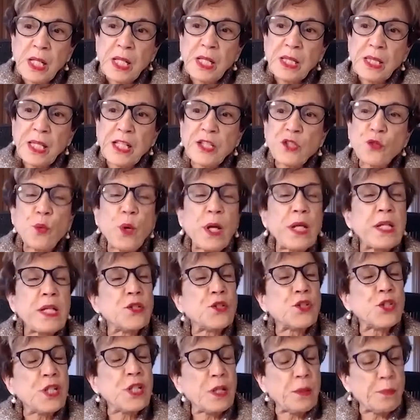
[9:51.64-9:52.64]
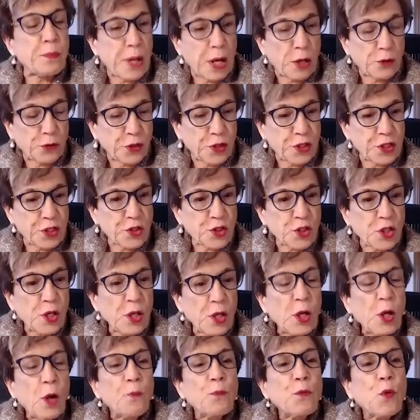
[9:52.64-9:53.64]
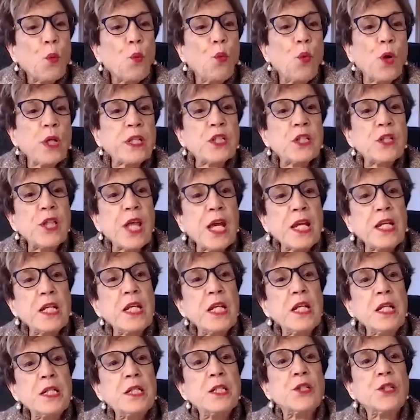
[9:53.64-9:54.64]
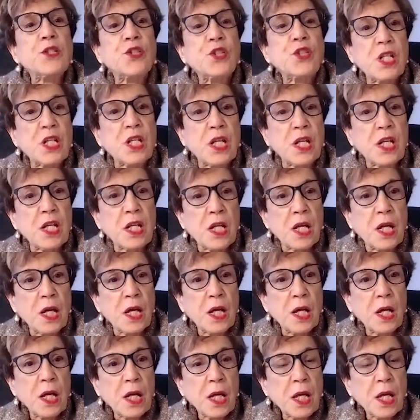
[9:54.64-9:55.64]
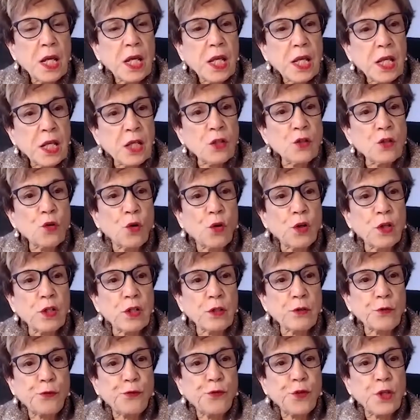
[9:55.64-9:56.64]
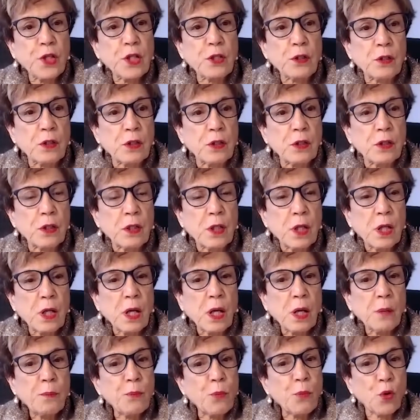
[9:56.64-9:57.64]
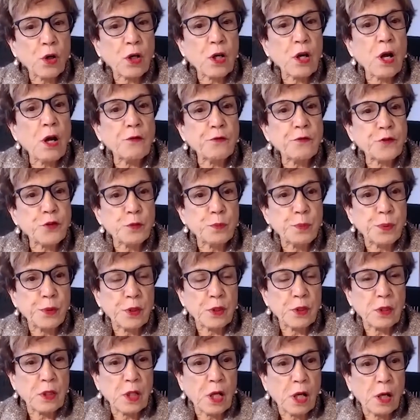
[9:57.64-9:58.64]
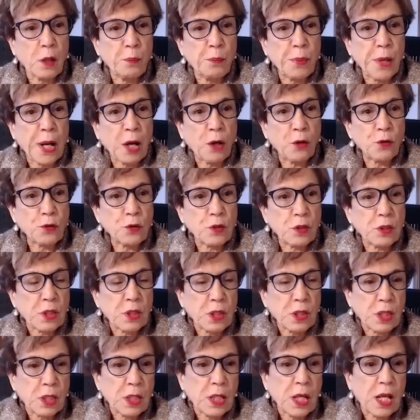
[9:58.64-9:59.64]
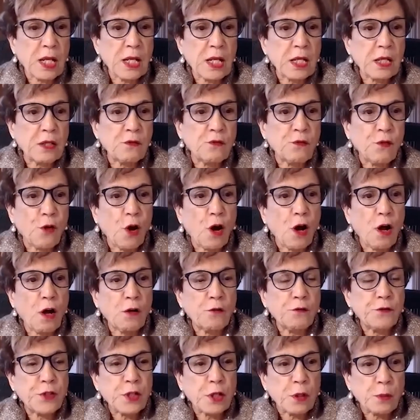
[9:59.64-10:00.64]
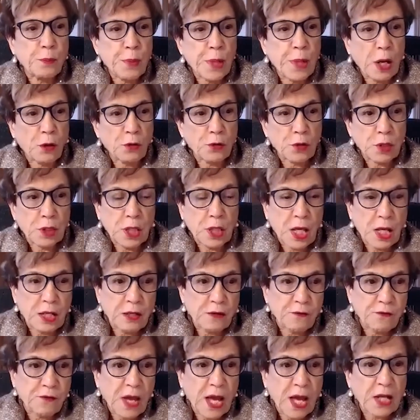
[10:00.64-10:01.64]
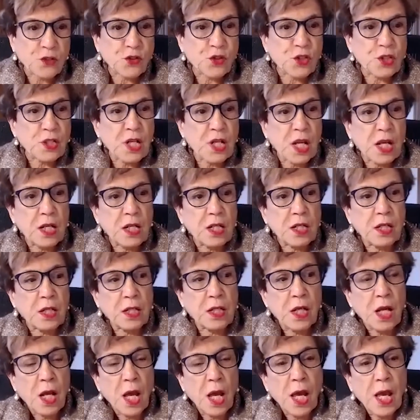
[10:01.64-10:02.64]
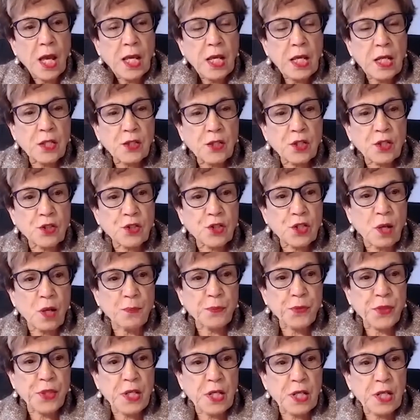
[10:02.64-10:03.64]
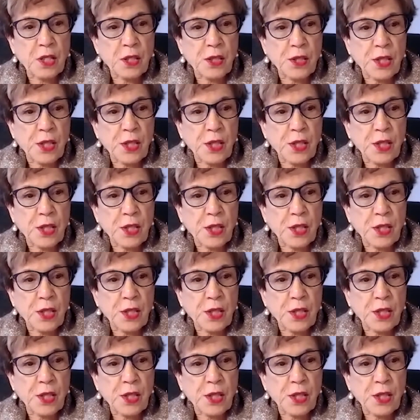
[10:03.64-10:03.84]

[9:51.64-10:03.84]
let's wait and see about this. What do they need to see in order to feel more comfortable about getting involved, about getting vaccinated? Is it something